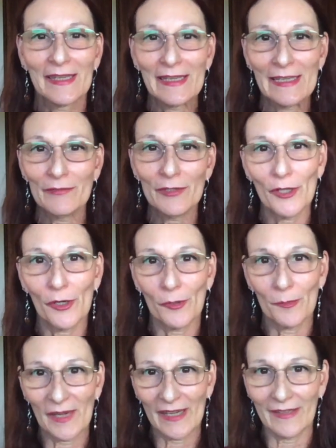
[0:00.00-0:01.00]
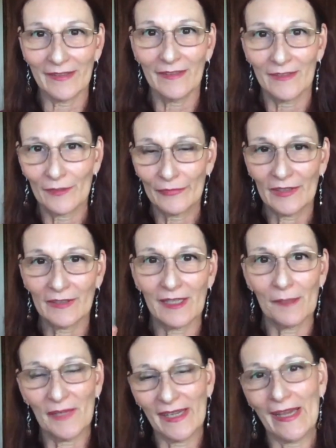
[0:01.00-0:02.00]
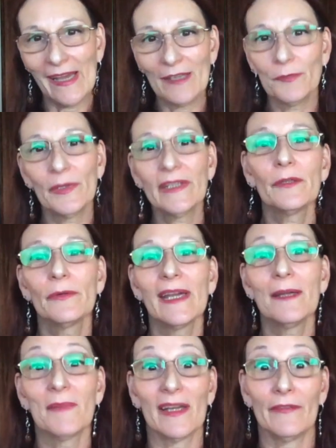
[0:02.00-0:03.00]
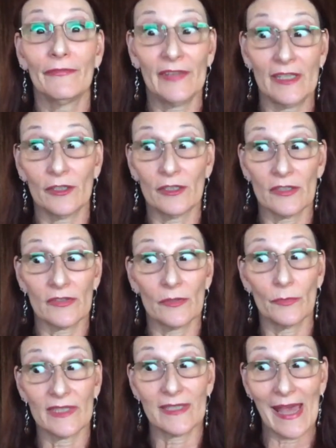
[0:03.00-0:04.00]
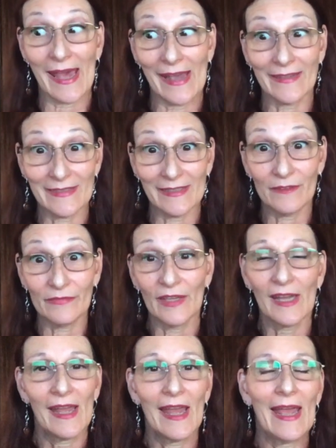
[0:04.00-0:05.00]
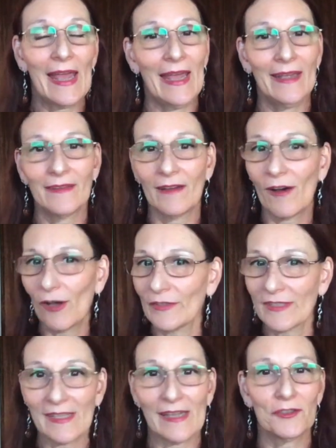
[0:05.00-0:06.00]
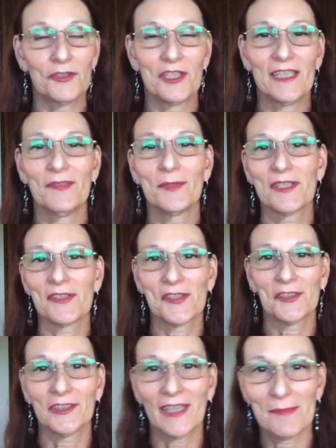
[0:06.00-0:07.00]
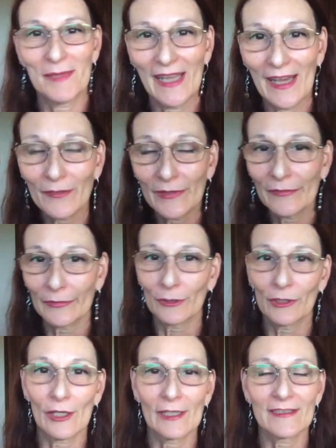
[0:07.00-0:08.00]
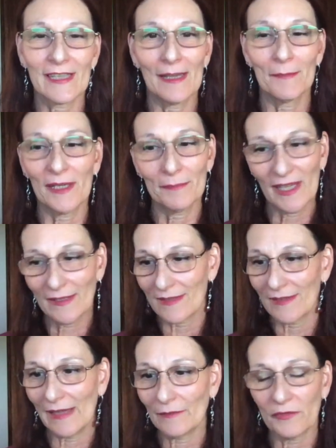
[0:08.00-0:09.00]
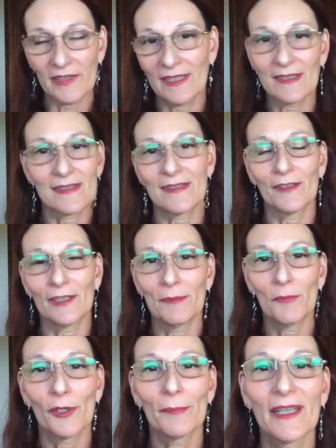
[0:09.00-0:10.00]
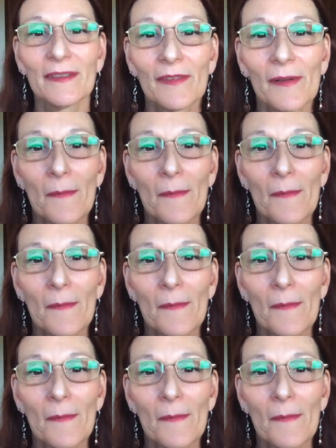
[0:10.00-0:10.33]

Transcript: even though my feeling on my head went away, my finger still was active, and all this energy was still coming out of it for a long time. I don't think it's there anymore, but